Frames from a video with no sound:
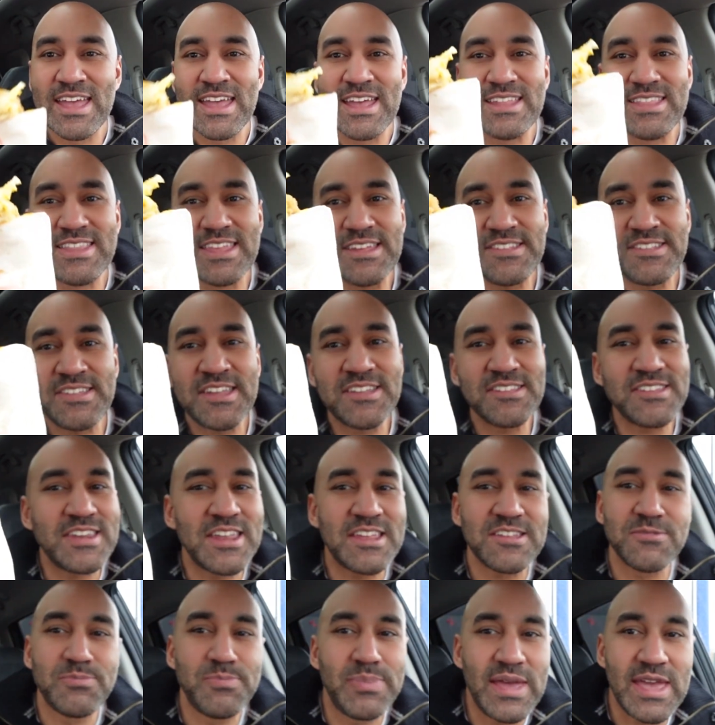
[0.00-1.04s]
This isn't
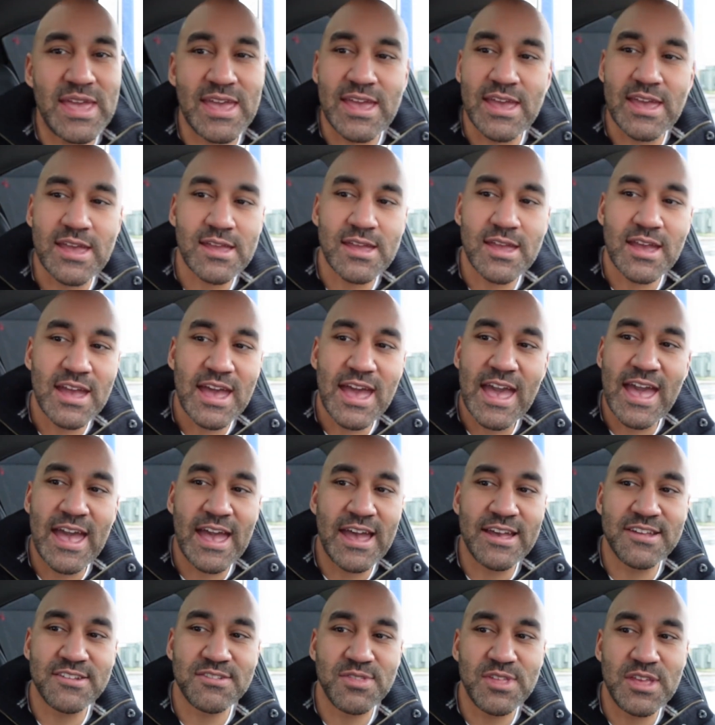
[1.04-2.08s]
as big
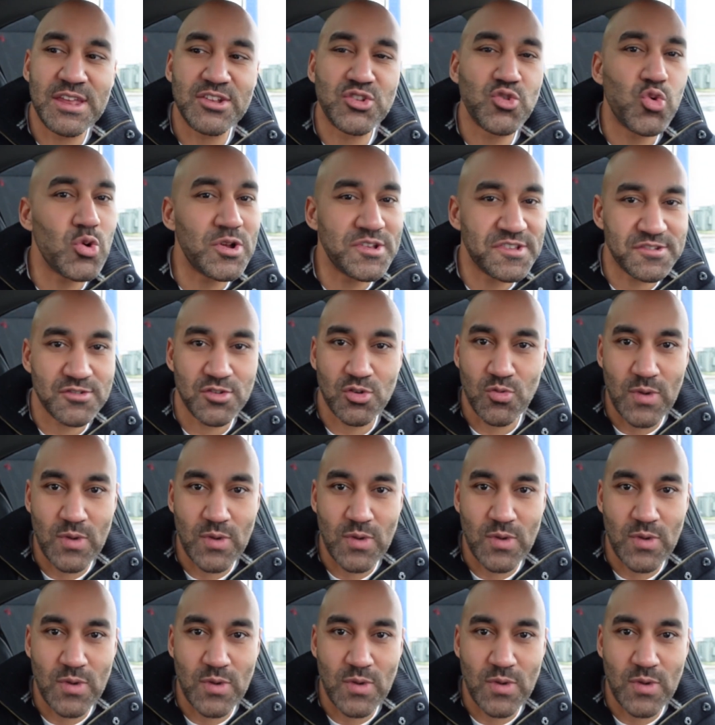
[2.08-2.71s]
as the twister